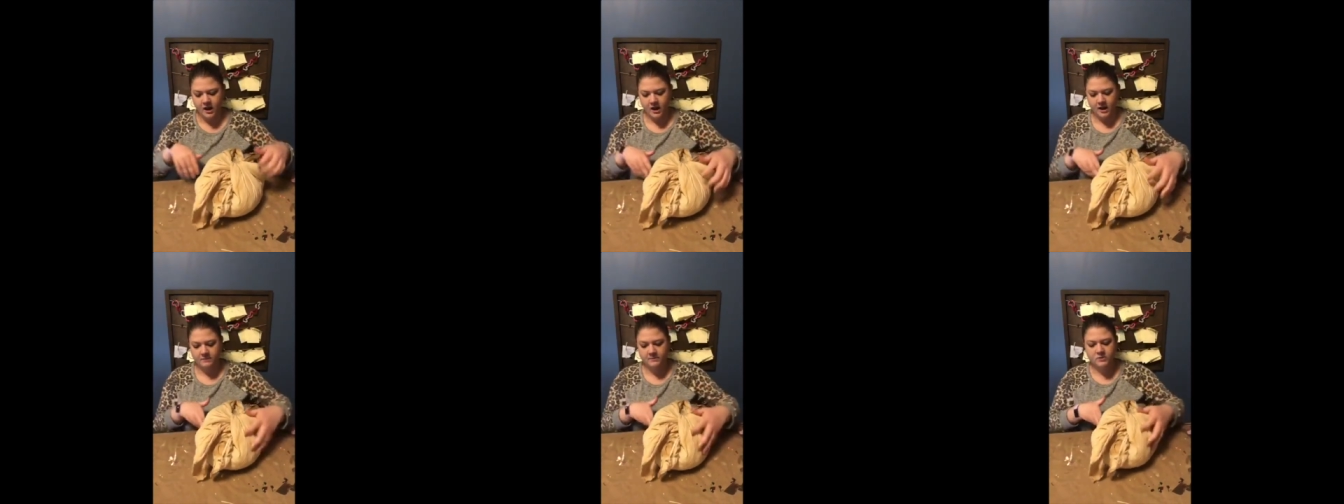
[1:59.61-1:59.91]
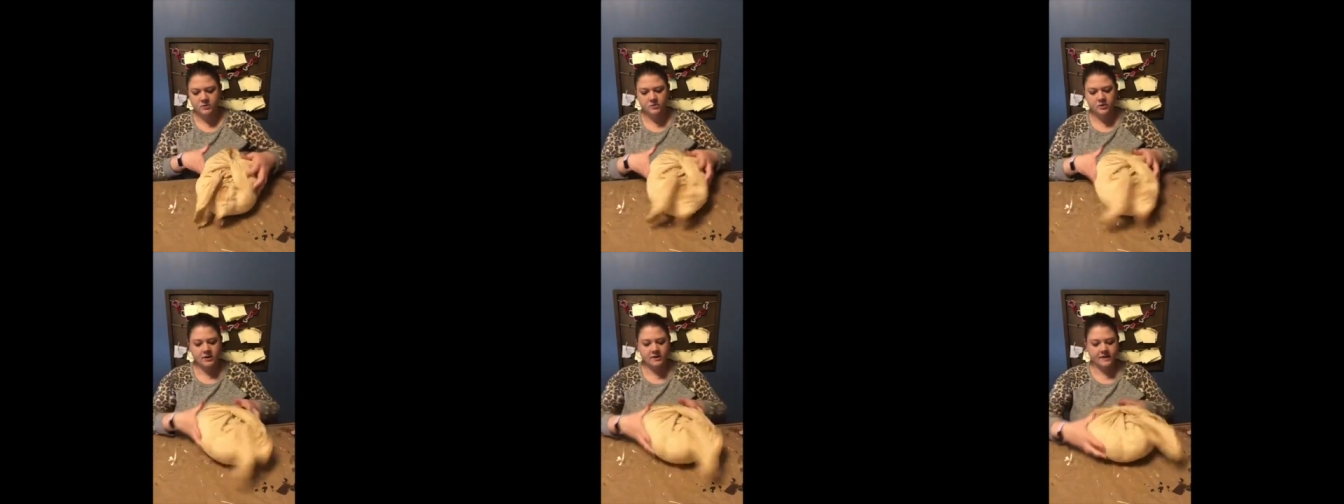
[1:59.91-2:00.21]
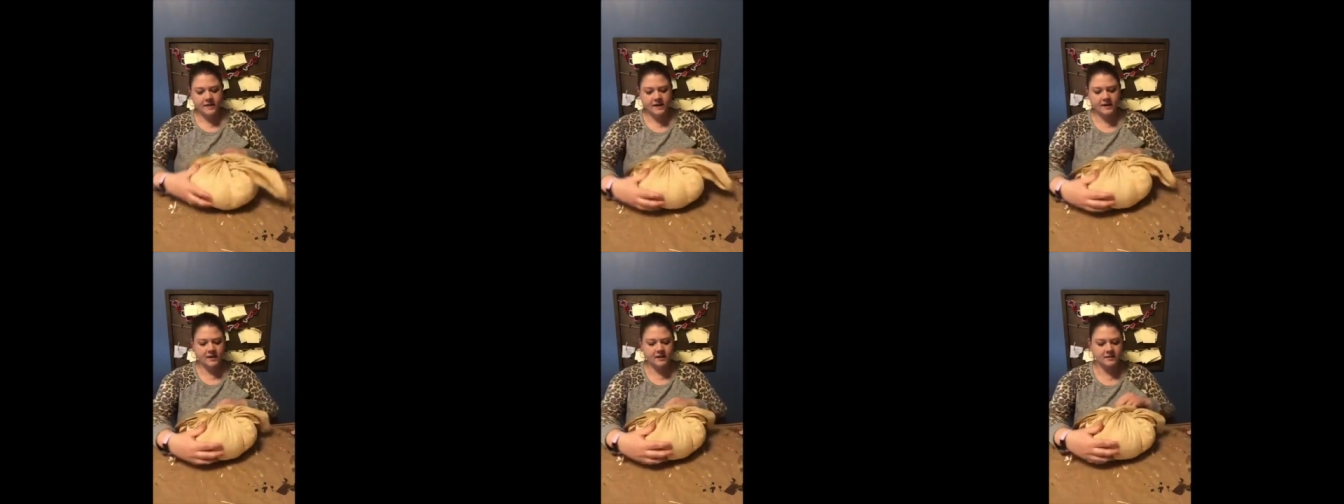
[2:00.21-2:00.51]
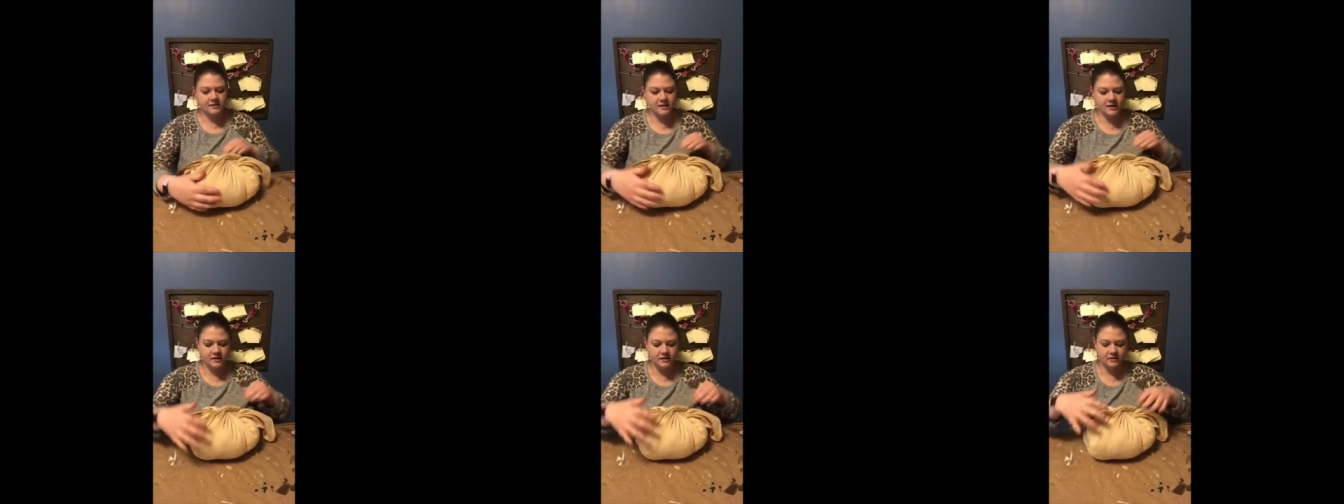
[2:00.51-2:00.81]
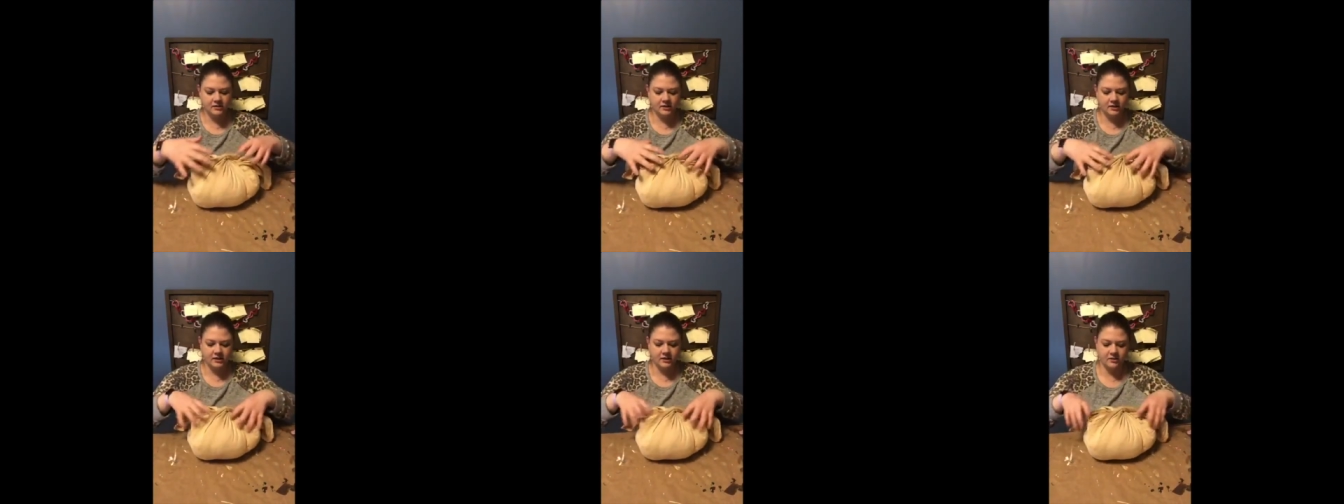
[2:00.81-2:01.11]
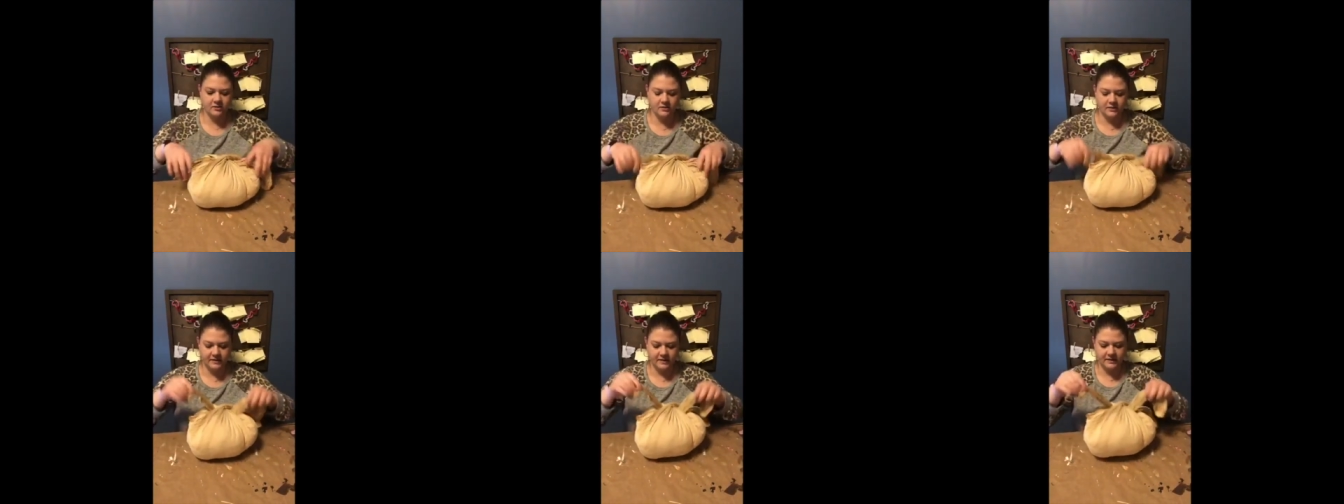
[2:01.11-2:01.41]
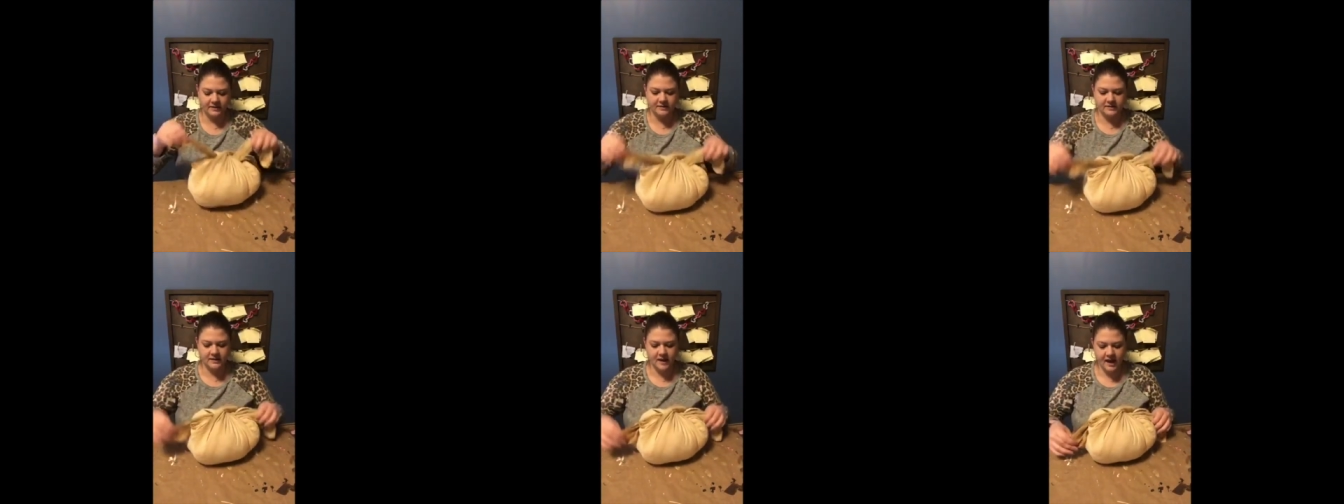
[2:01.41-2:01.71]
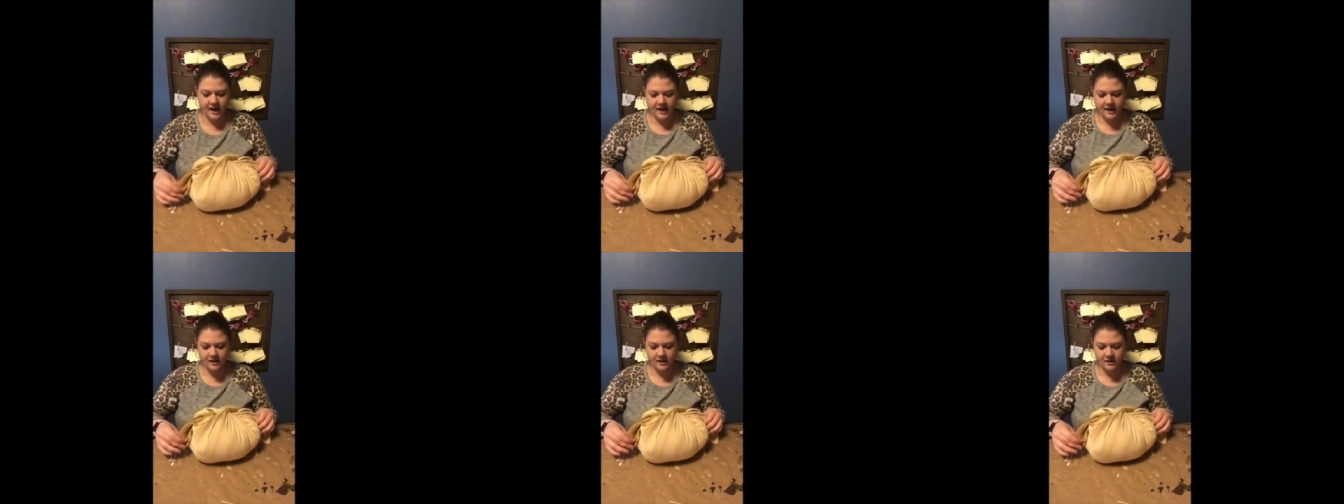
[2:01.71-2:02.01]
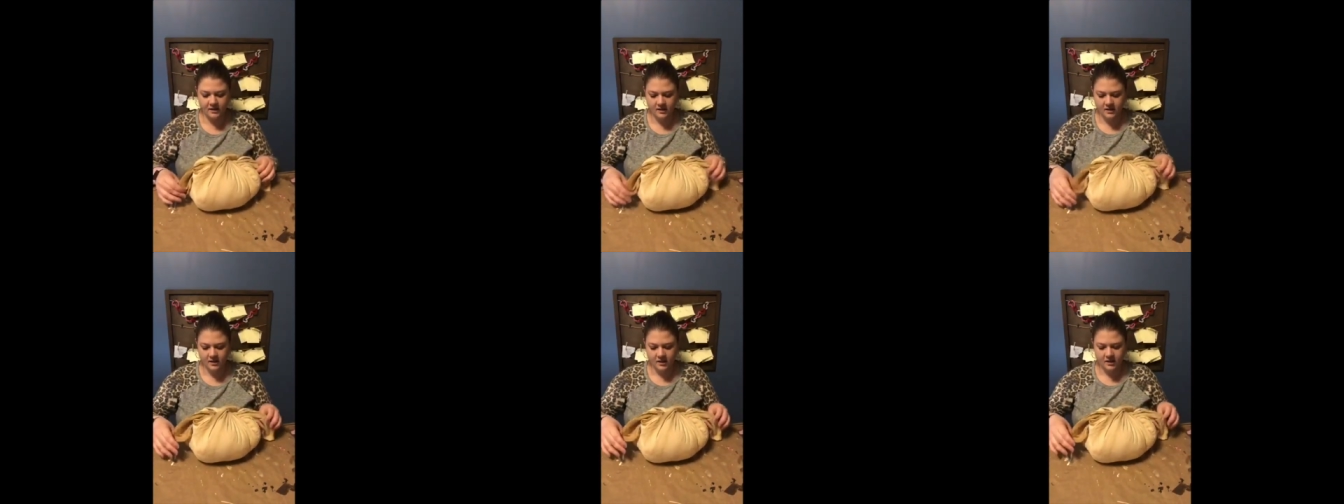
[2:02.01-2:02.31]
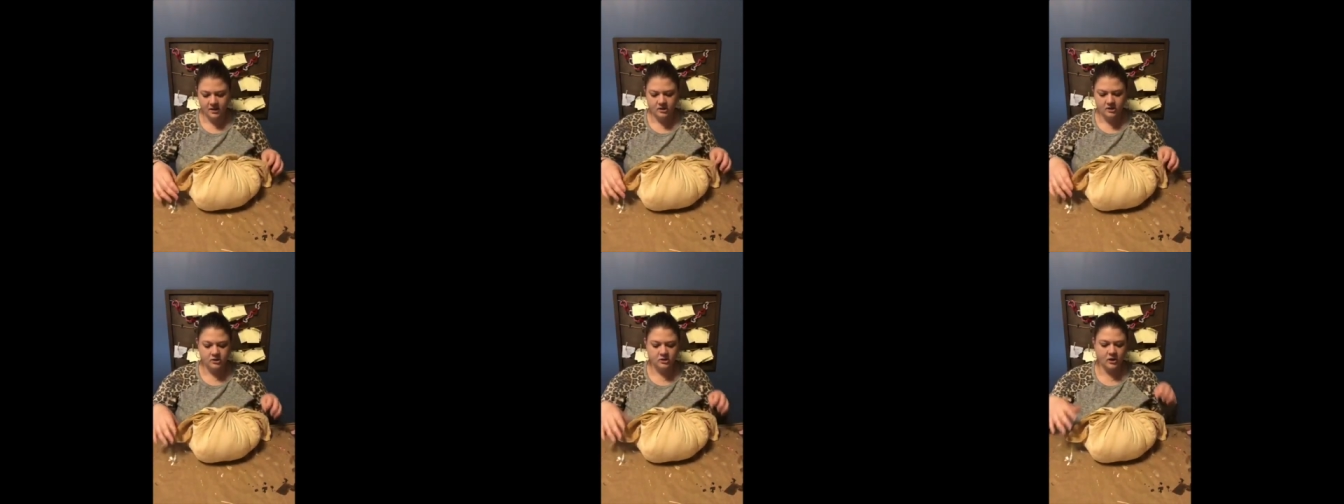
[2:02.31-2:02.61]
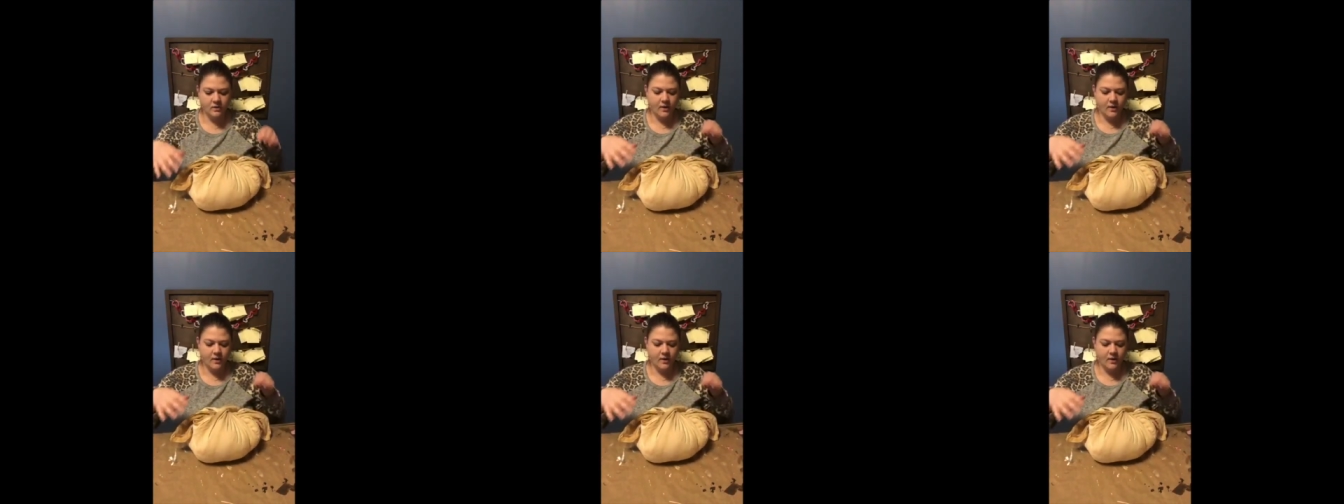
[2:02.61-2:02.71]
I'm sort of thinking it's going to look good on this side. So